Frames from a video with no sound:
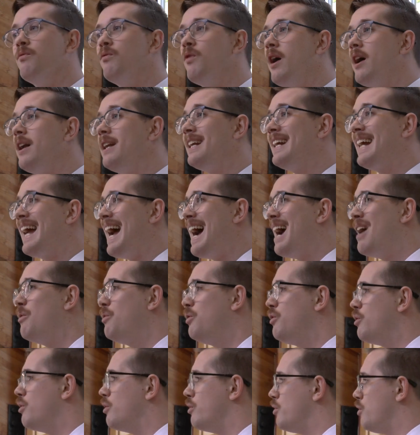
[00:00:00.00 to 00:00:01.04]
run
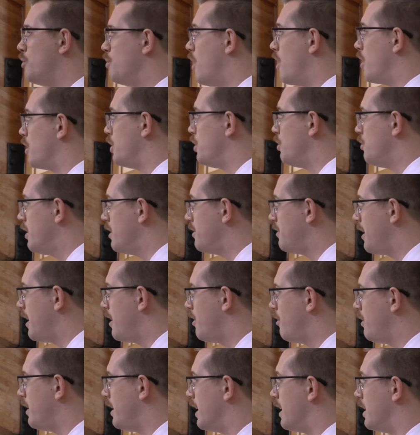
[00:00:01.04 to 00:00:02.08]
counter to our
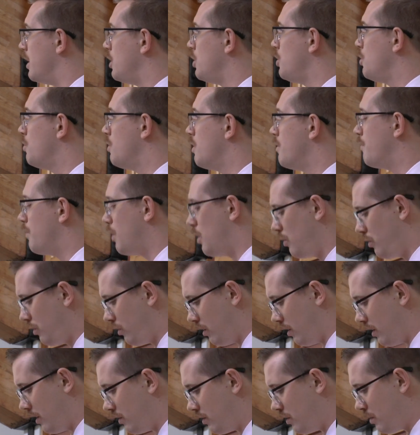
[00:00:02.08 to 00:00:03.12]
Unitarian
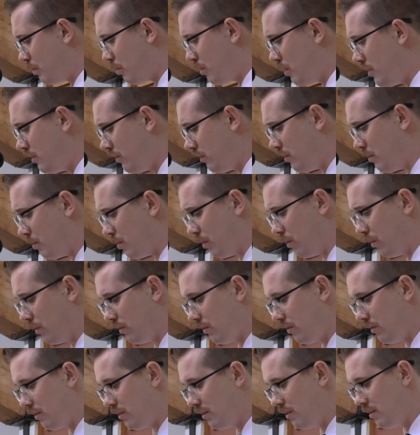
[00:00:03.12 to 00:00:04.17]
Universalist
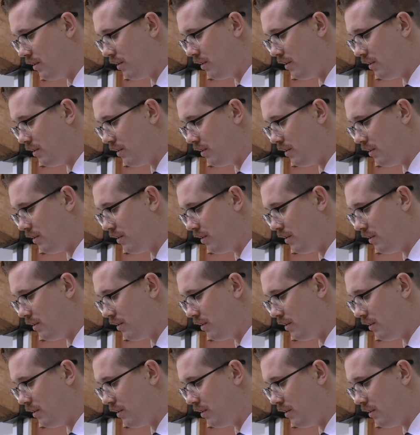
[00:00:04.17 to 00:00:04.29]
principles.